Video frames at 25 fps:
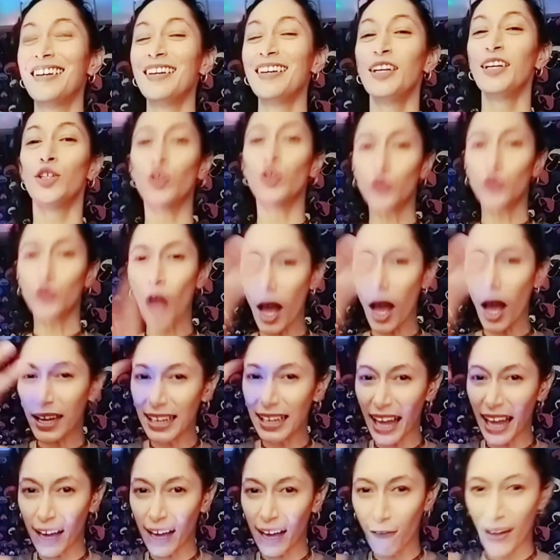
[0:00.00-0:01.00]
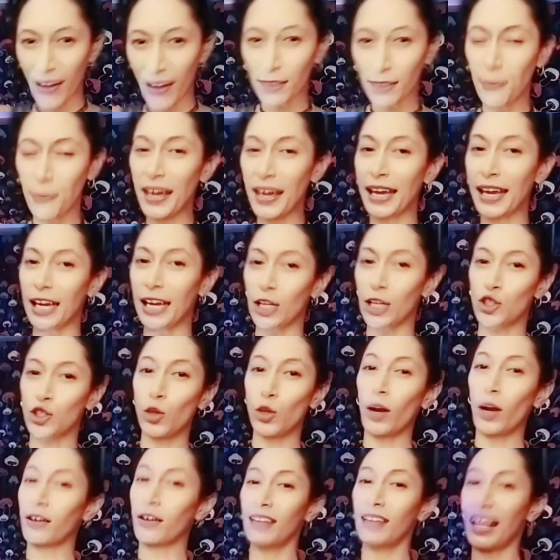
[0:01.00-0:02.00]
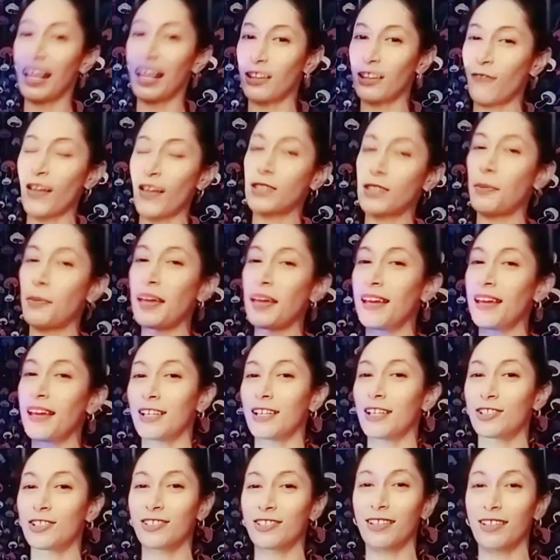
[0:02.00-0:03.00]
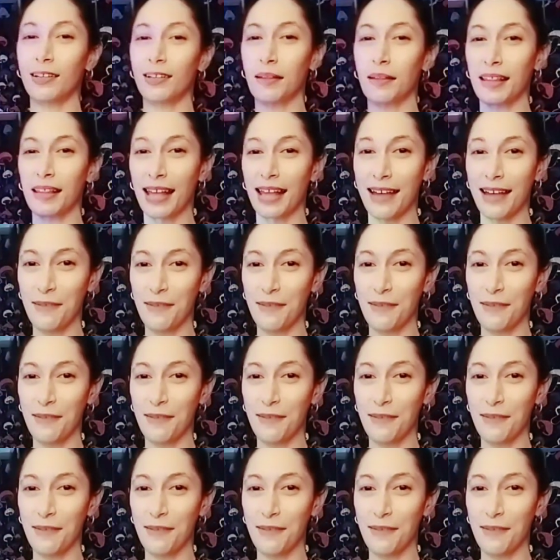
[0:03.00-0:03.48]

you talk like a fat bitch. You are not a fat bitch. You know what